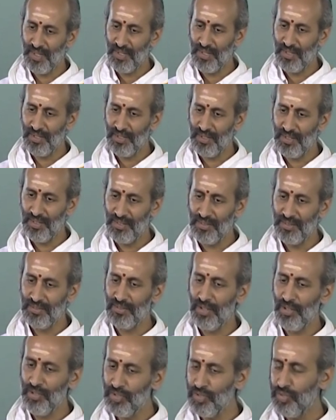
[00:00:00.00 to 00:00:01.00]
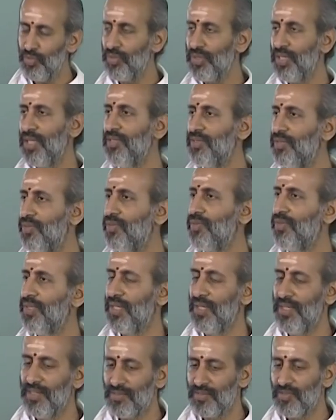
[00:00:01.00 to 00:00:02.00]
and this also tells you the
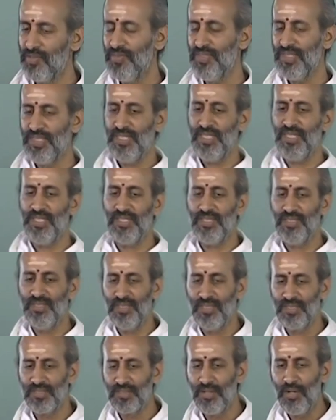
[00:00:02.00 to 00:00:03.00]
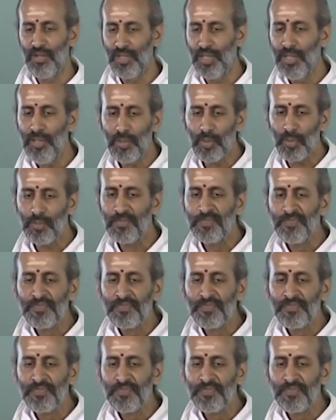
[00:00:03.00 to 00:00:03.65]
kind of sophistication that has gone into.